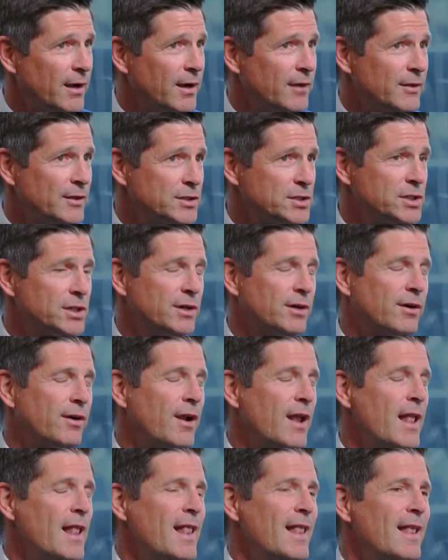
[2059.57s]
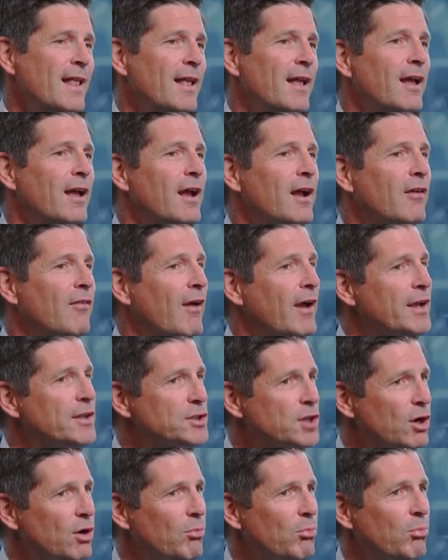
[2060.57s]
this year, clients
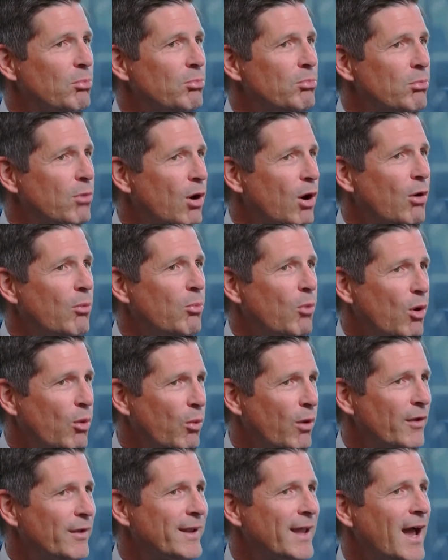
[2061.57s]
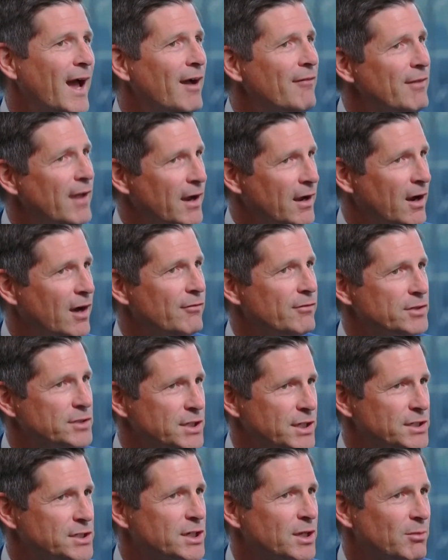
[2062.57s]
are more willing to have that
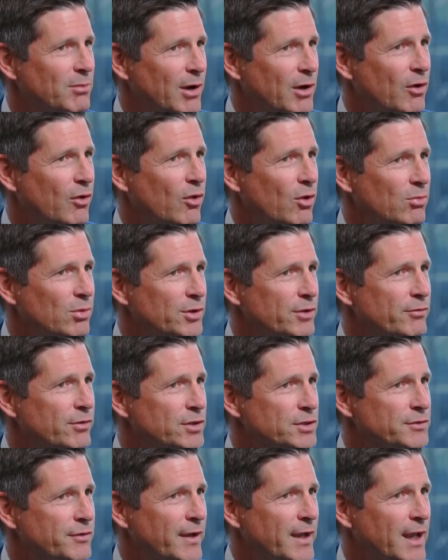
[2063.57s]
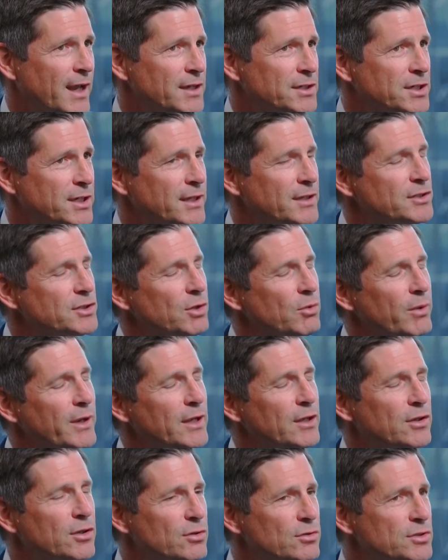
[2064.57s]
conversation about global diversification. And so we
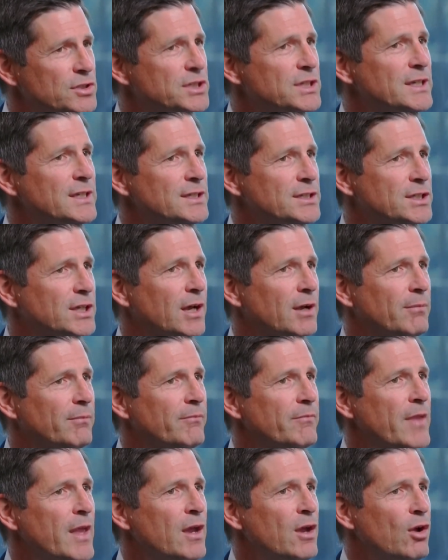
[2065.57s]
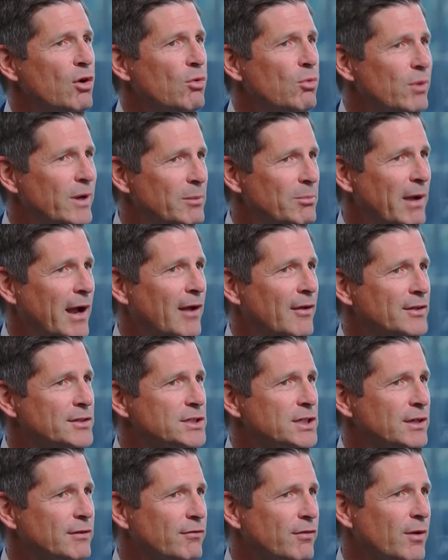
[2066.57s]
do see some
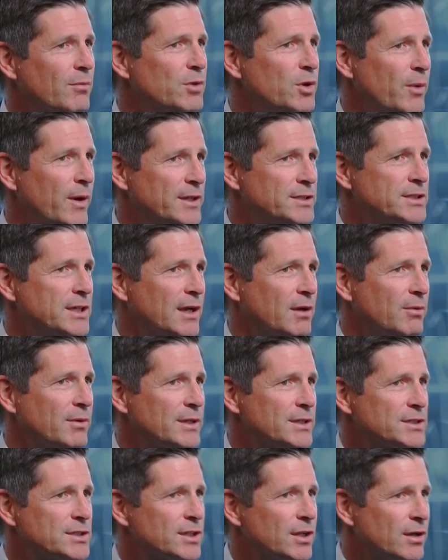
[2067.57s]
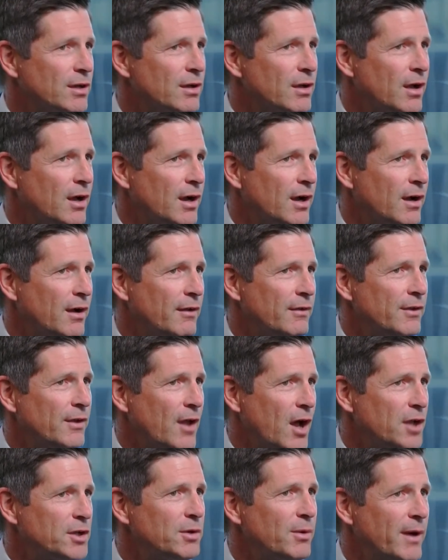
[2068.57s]
rebalancing from U.S. equities to
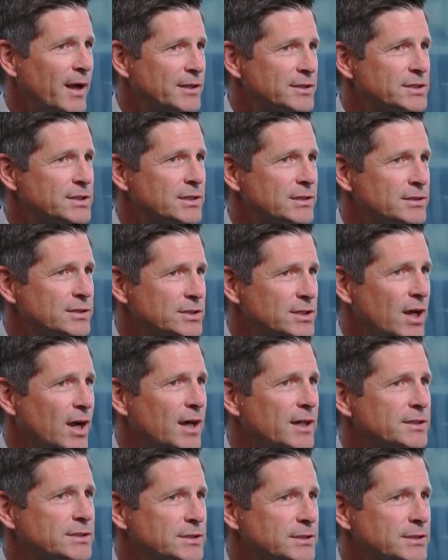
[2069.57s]
non-U.S. stocks.